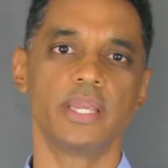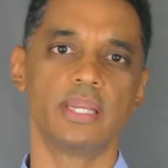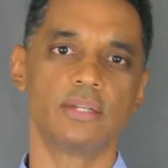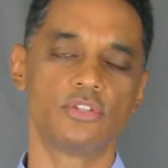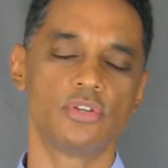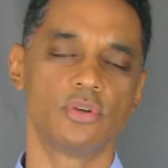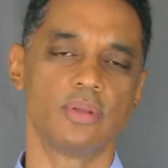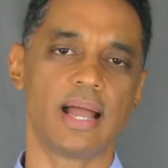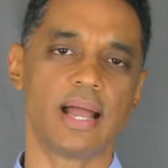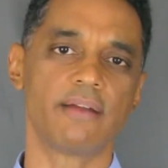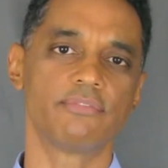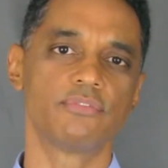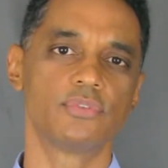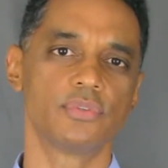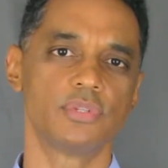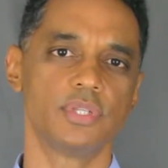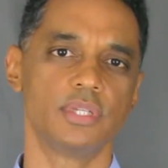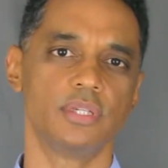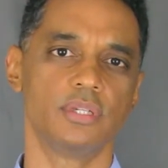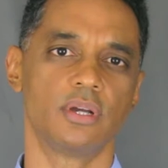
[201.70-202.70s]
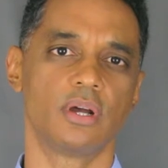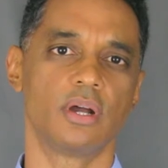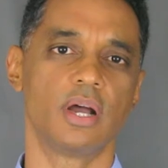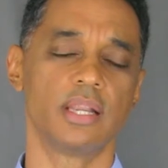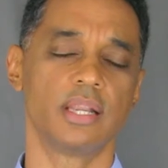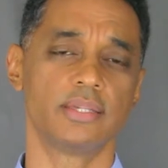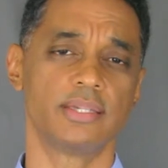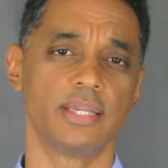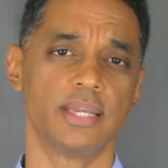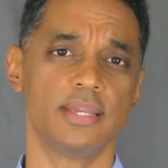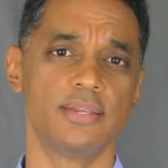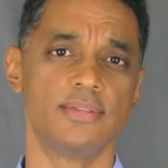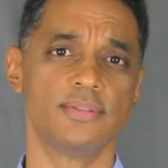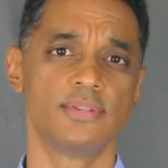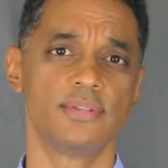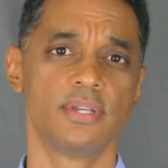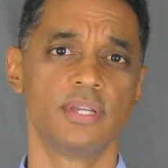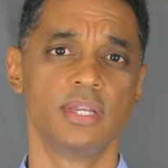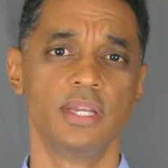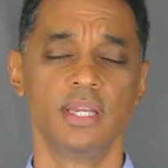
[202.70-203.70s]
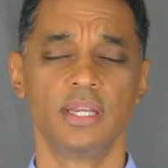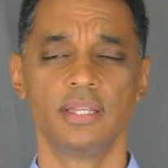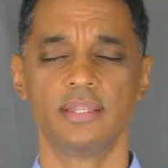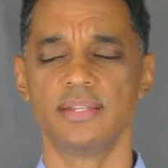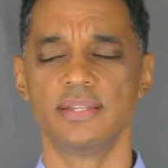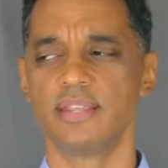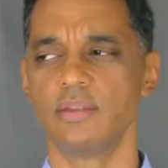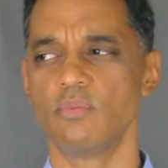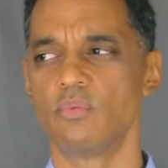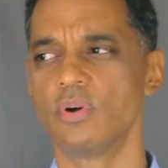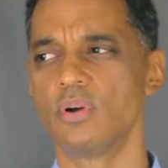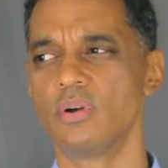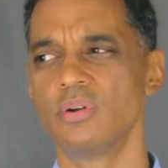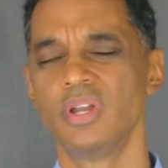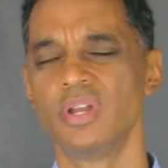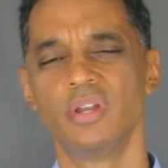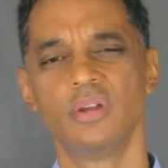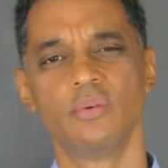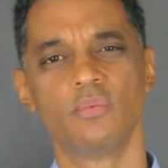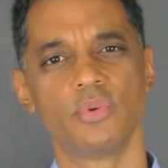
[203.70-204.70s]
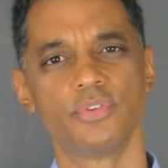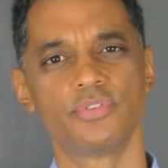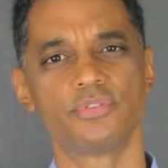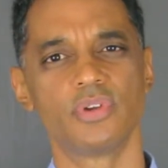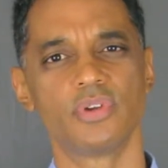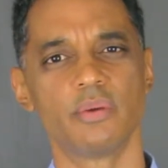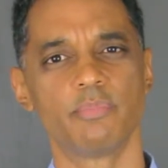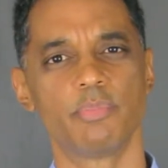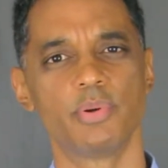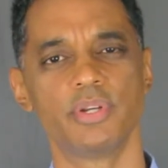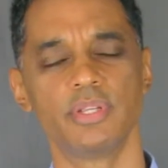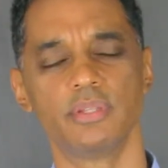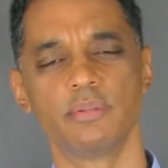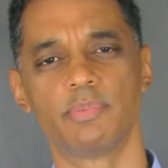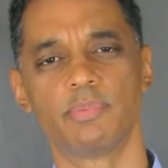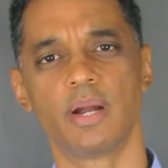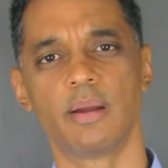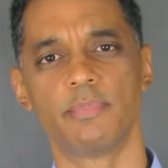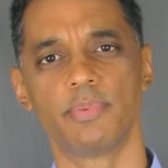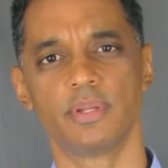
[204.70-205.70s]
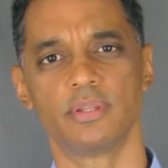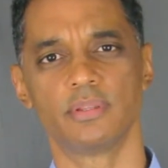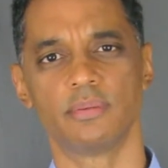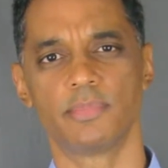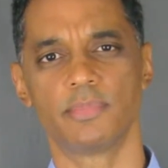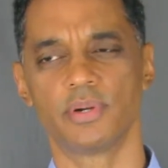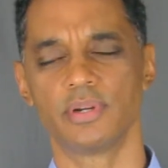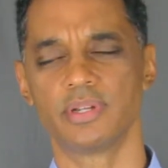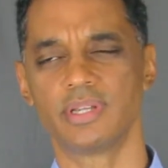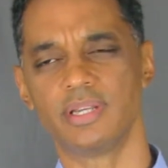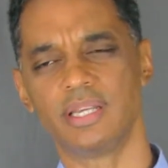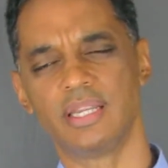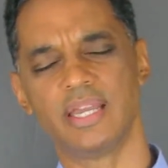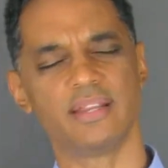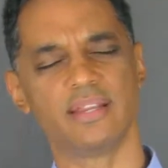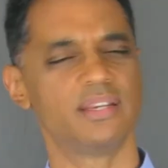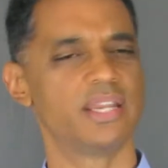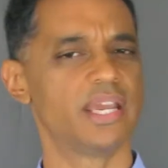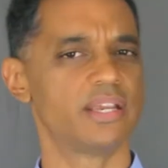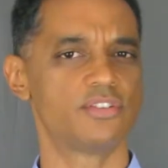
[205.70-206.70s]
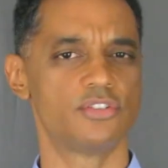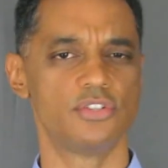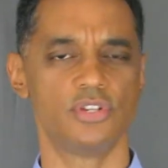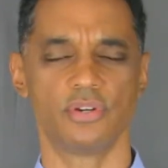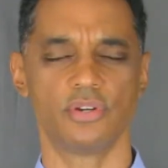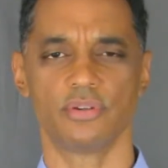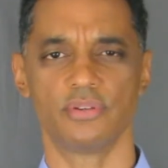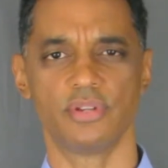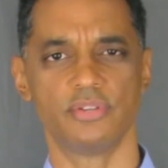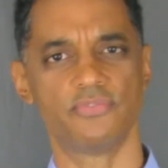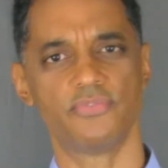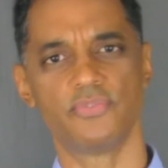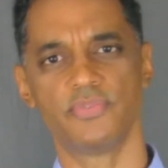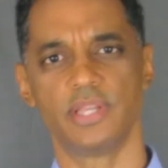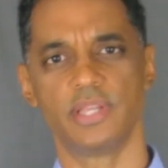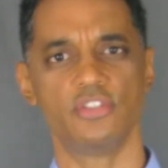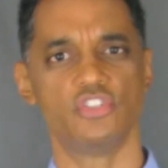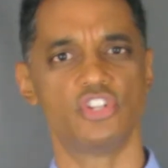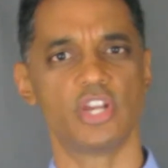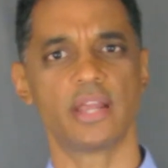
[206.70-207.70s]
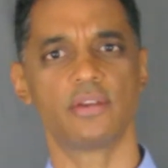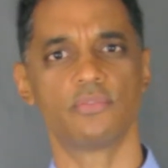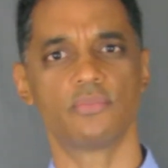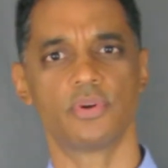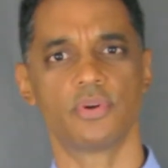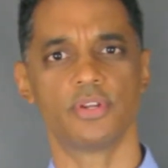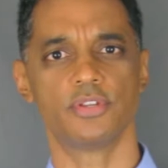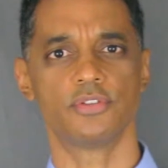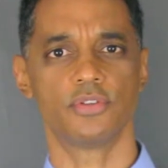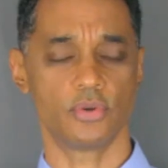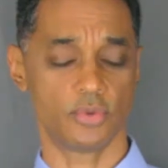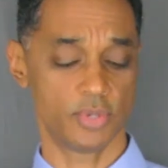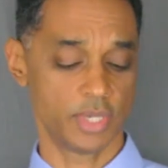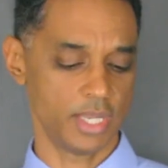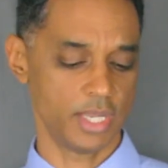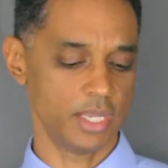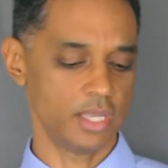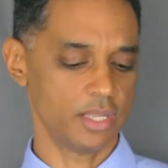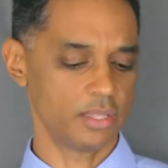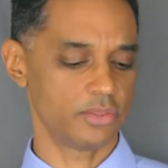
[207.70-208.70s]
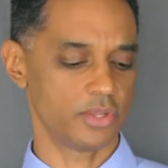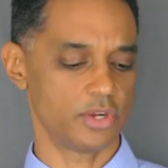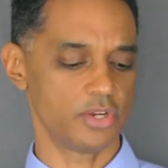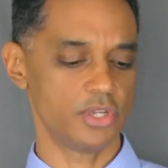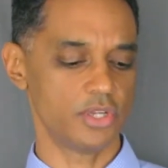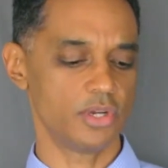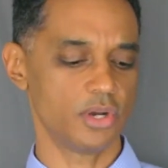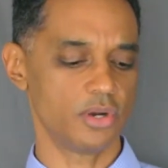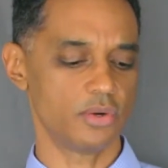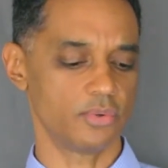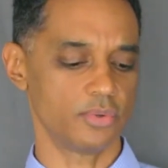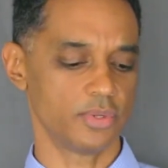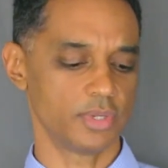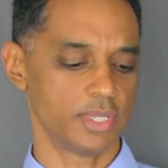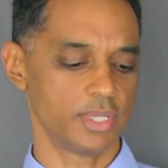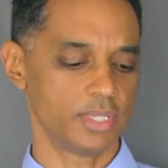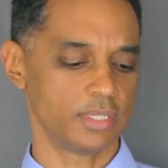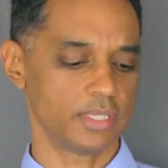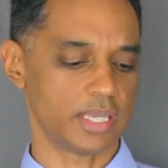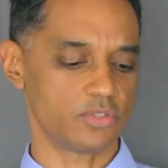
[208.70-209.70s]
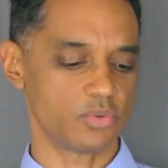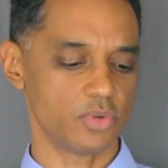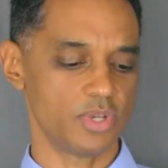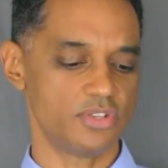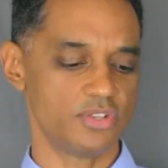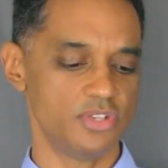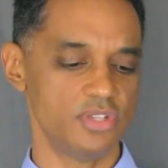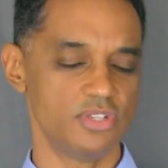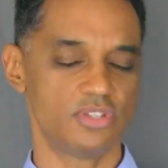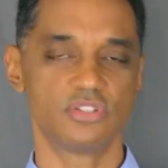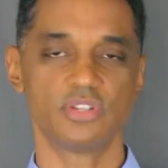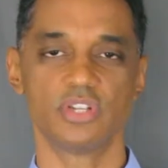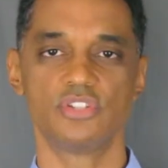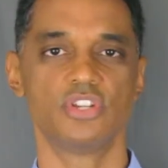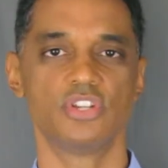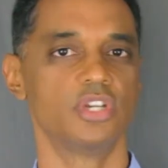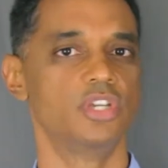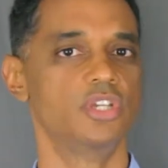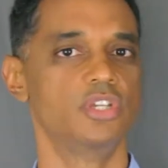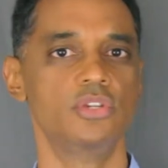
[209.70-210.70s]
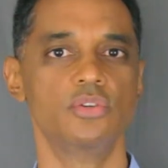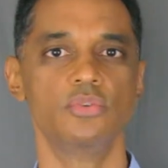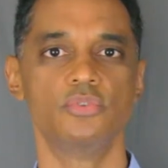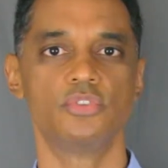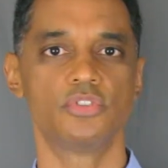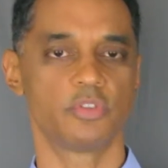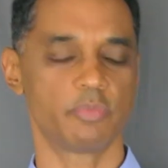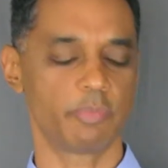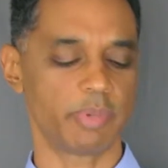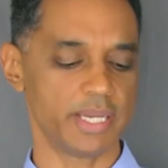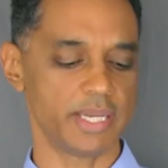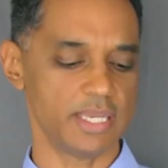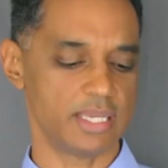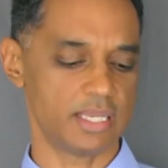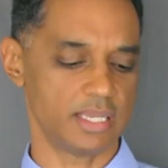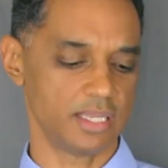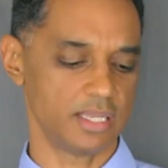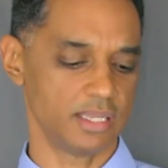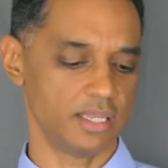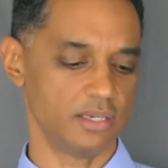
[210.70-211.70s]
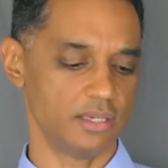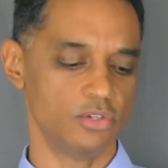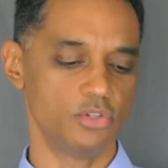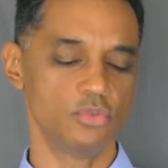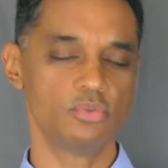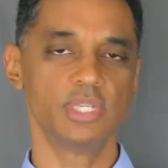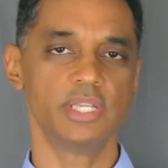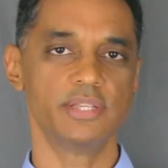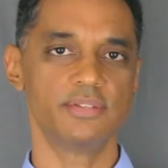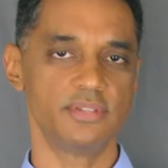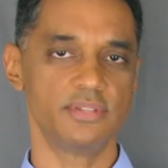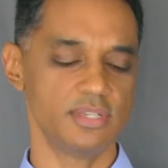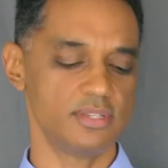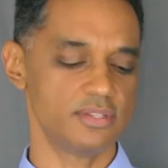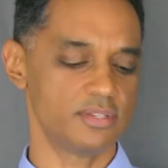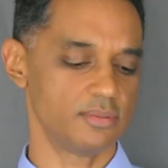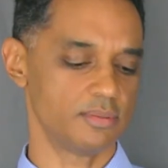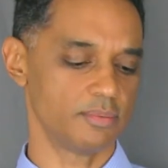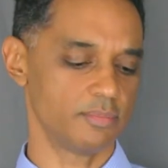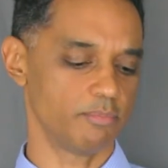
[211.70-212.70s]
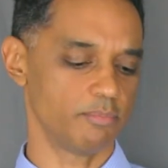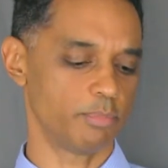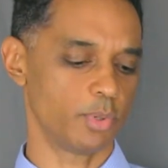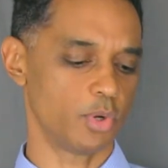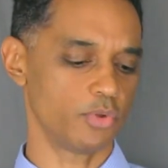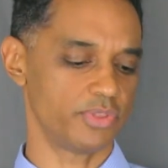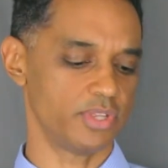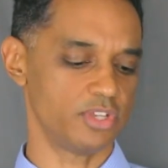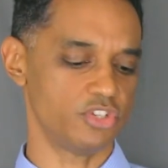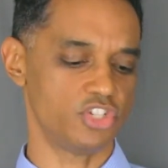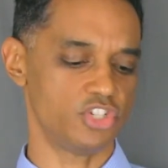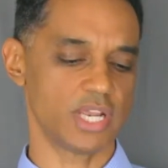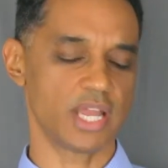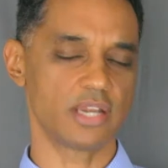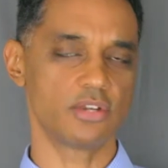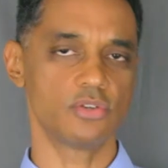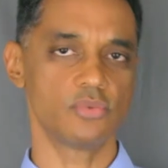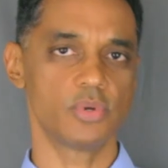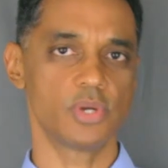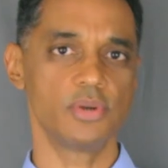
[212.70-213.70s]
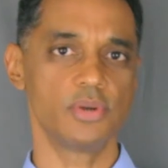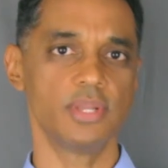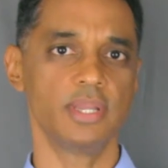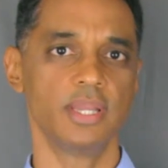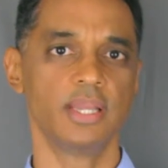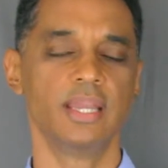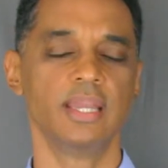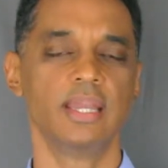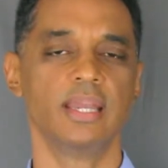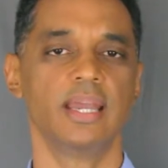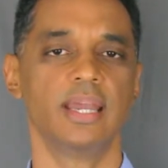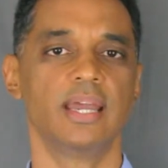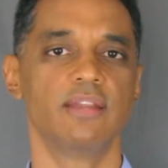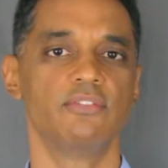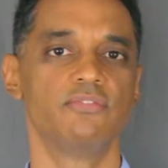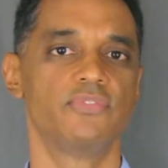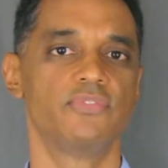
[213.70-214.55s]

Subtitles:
till after the holidays. They say, well, we'll start putting the property on the market next year in January. So there you go. That's why you see such a huge spike in new listings both in January and